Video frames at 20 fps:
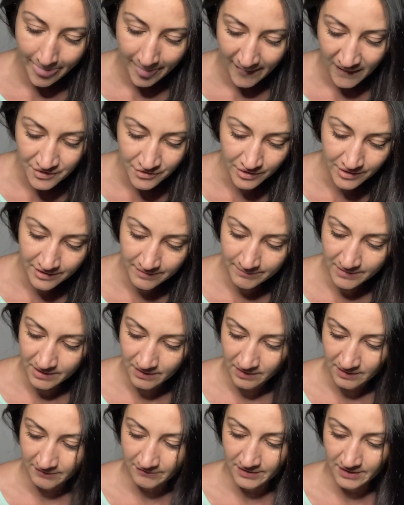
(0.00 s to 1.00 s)
You're in the
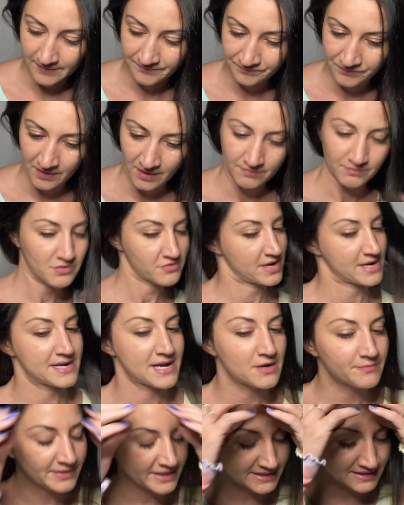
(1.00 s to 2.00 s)
middle of it. But right
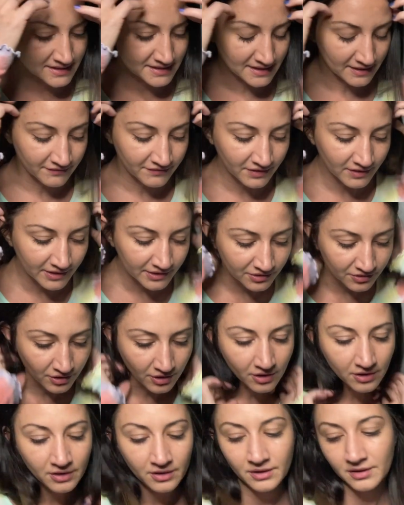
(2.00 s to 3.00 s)
now, Pisces, I feel like
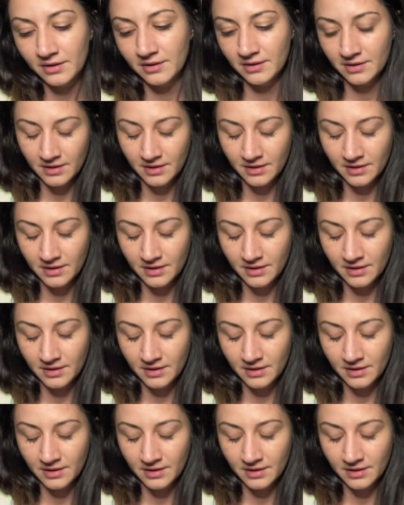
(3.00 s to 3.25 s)
you're